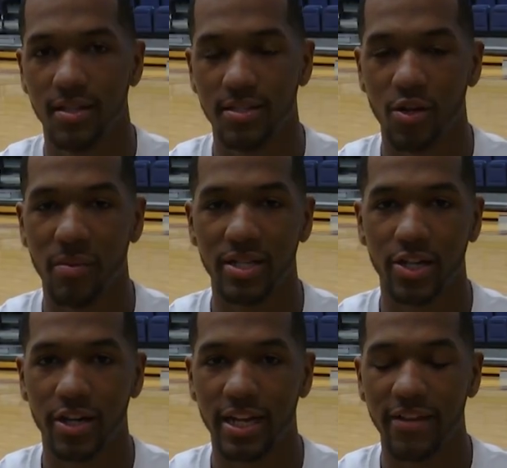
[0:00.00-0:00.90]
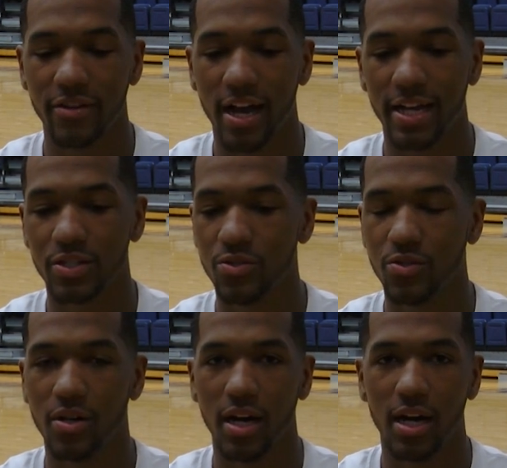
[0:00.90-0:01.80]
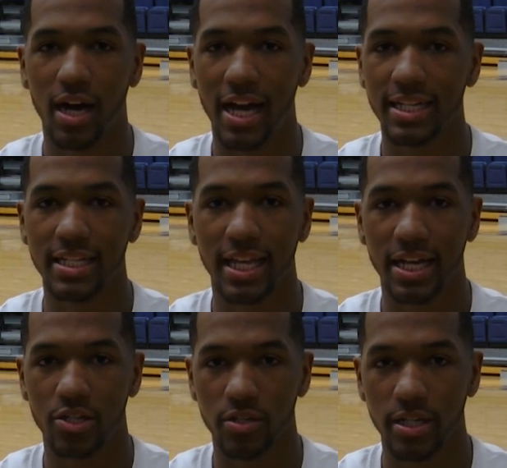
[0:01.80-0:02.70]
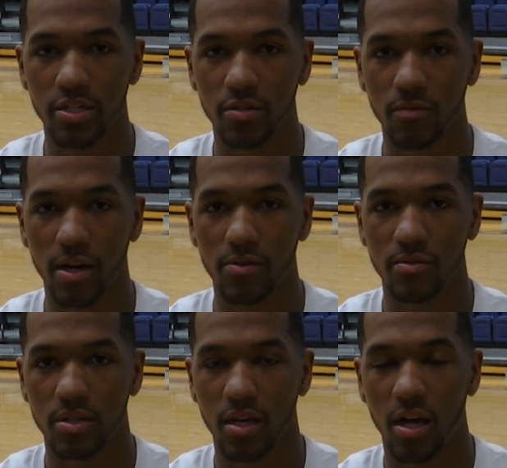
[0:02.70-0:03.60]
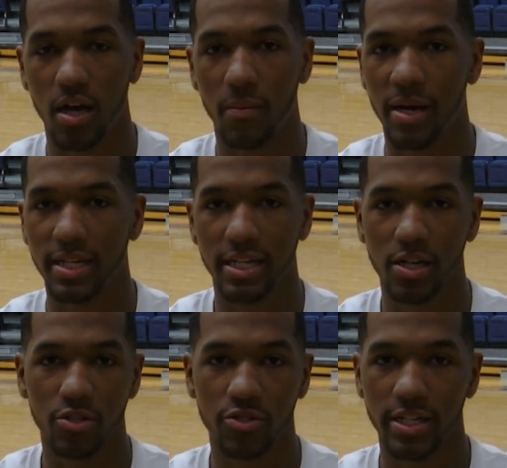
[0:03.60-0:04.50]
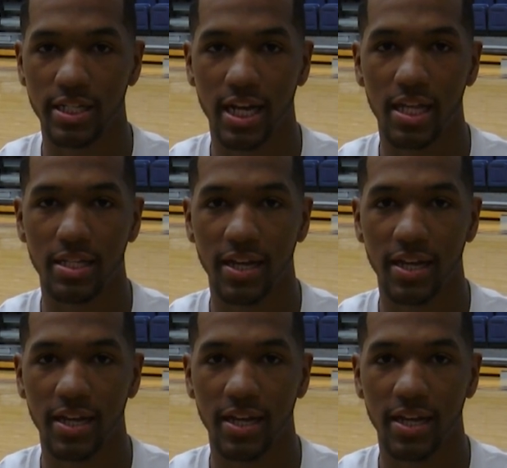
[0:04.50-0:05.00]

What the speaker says: So my journey after high school, I didn't take a traditional route. I didn't go straight to college